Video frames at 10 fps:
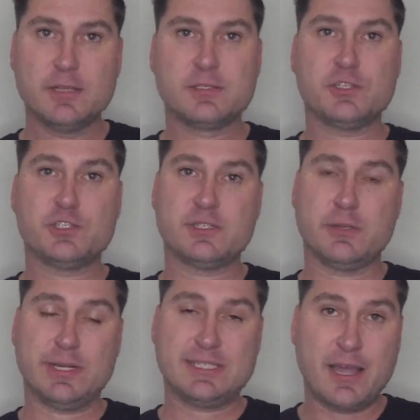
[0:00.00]
such as
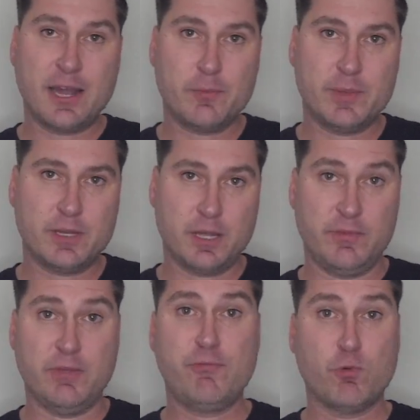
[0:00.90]
the retirement
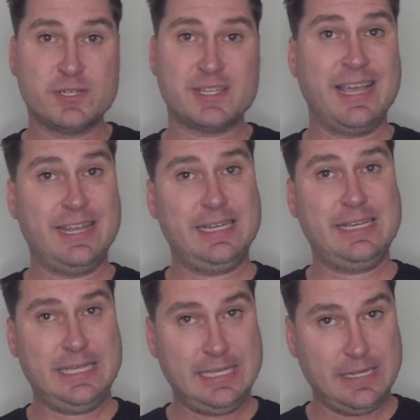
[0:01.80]
of the Force
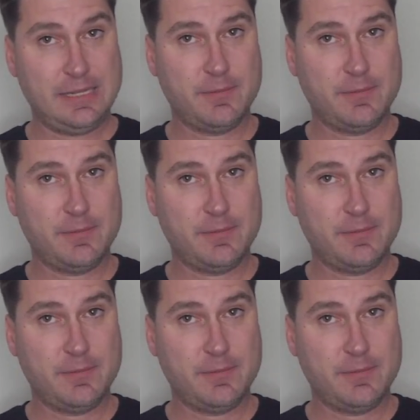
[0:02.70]
IDE.